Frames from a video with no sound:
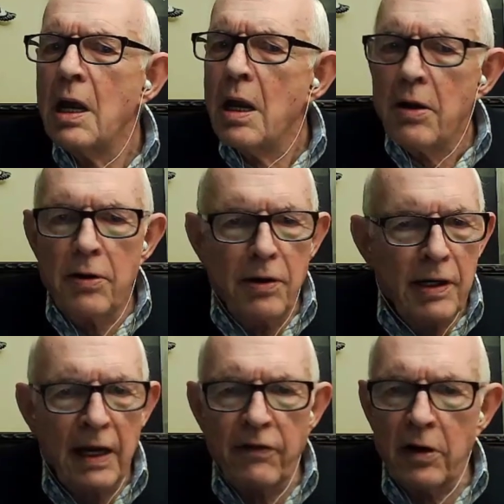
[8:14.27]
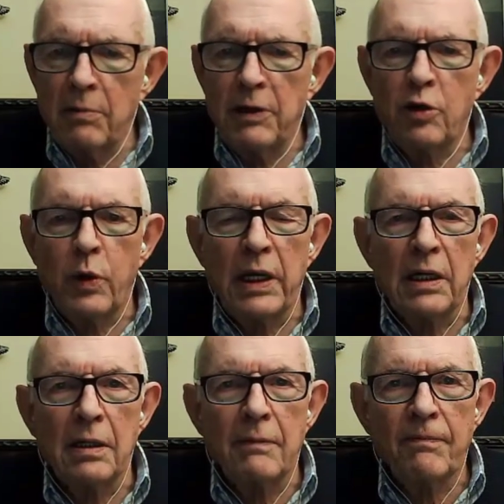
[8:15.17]
never in
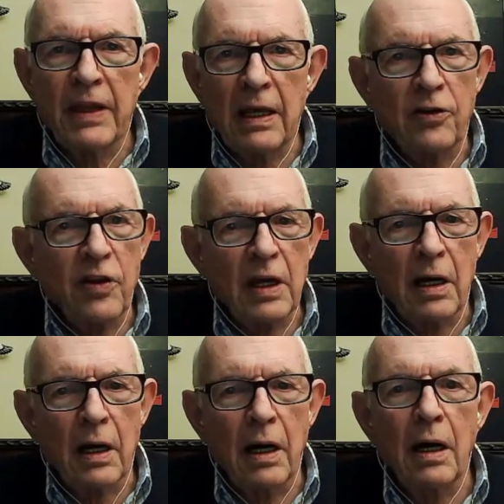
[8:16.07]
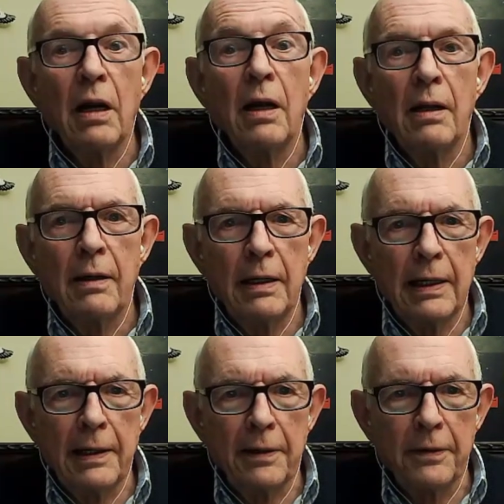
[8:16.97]
between, as they are
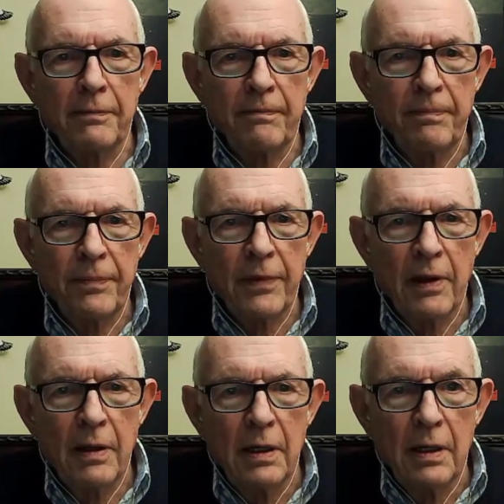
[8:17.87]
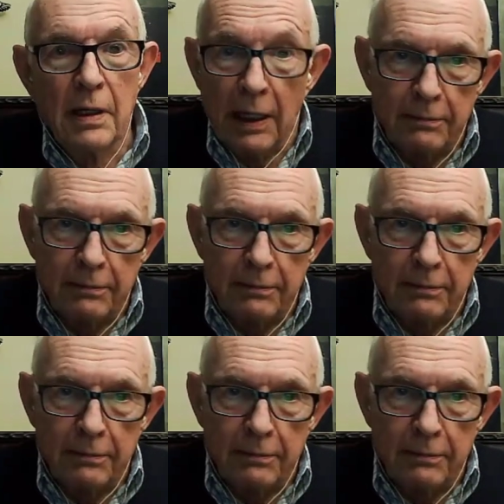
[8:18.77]
now. Now,